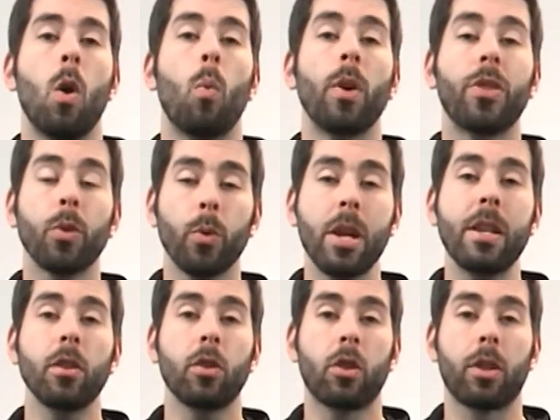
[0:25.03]
What the
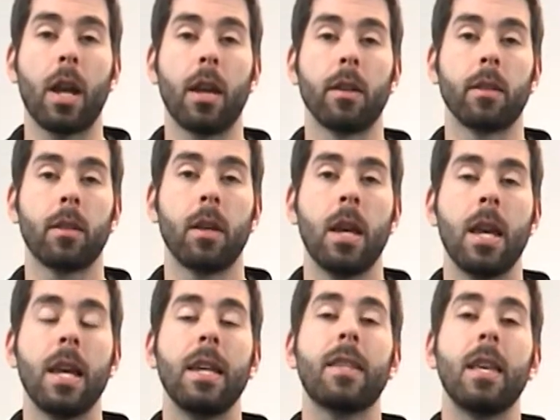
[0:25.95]
research says
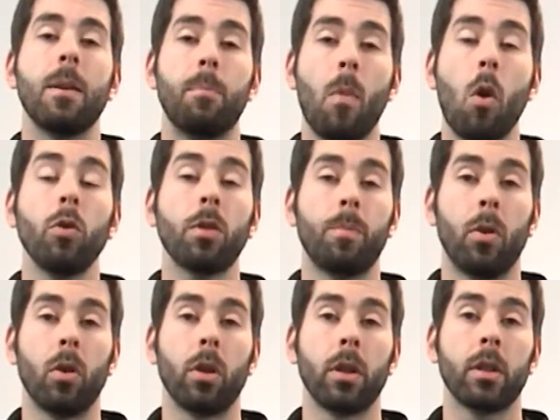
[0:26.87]
is that most
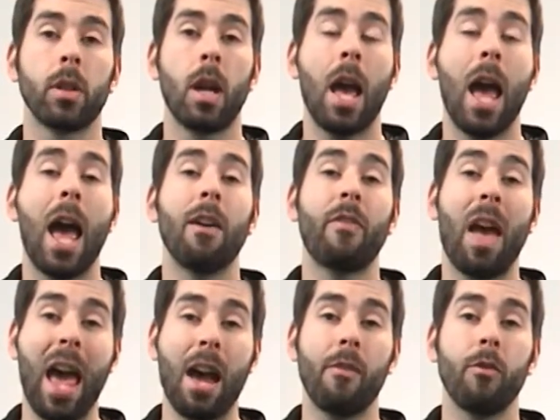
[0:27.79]
bullies have
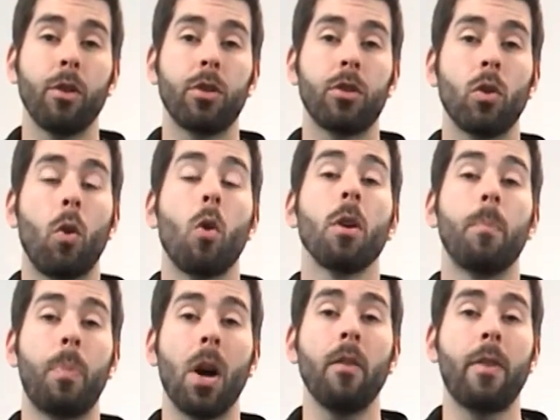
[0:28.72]
average or
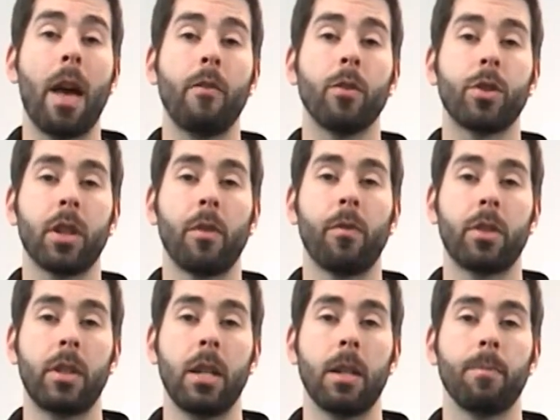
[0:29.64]
above average
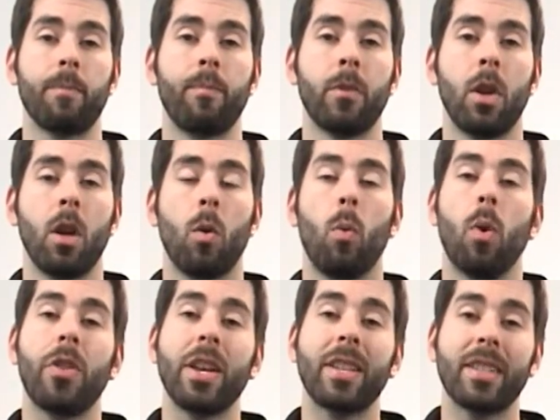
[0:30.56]
self-esteem. What
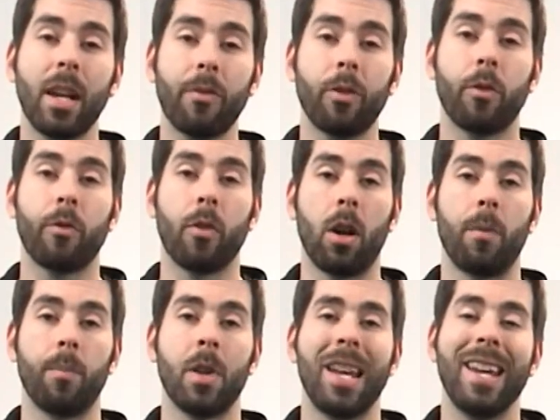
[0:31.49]
they suffer from
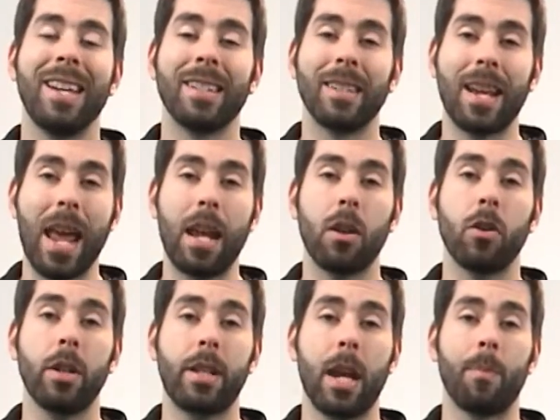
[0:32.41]
is an angry
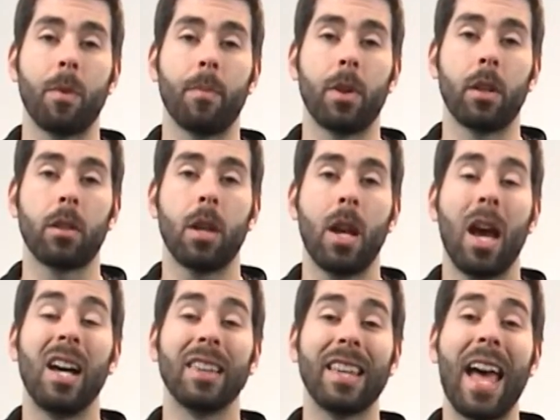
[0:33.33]
temperament,
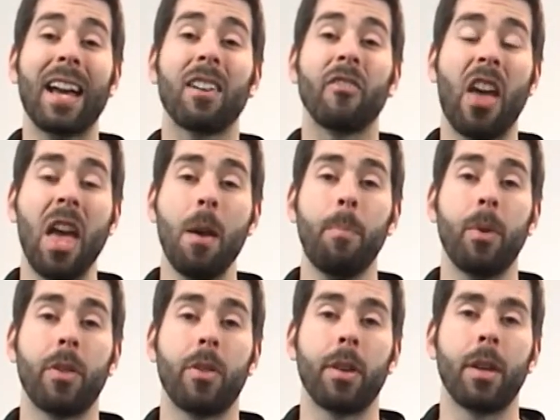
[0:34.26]
a lack of
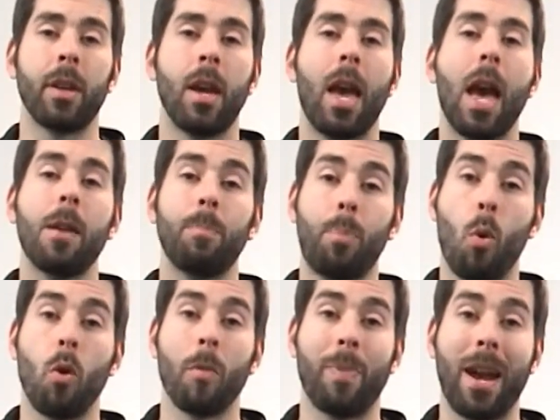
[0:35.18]
empathy, and
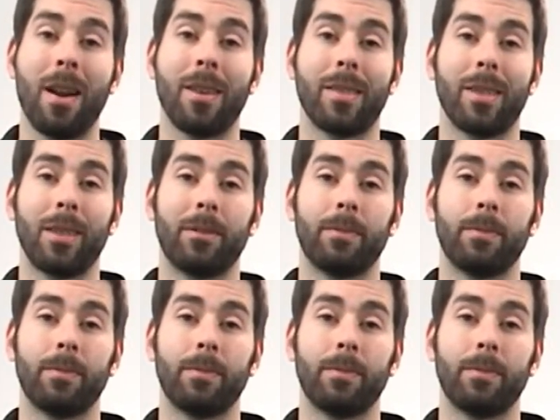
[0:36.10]
poor parenting.